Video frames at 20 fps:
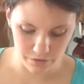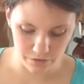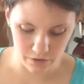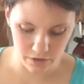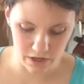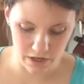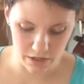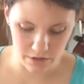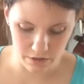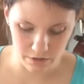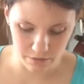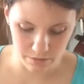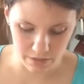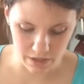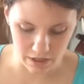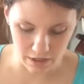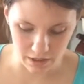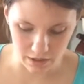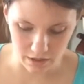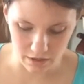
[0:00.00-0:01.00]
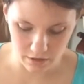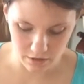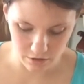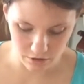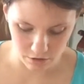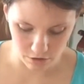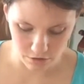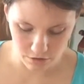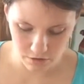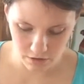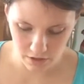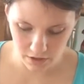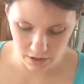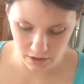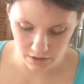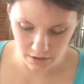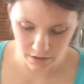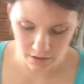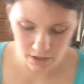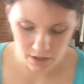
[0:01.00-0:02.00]
before I do my grocery
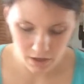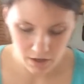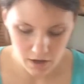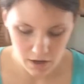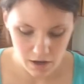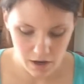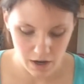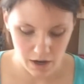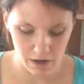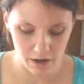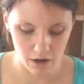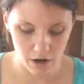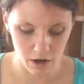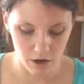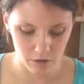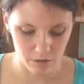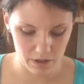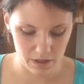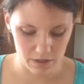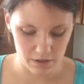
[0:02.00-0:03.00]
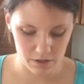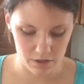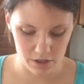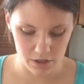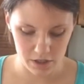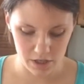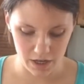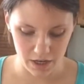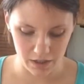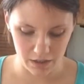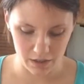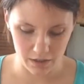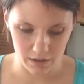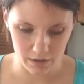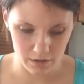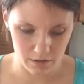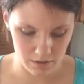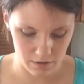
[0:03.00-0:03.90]
list, I always check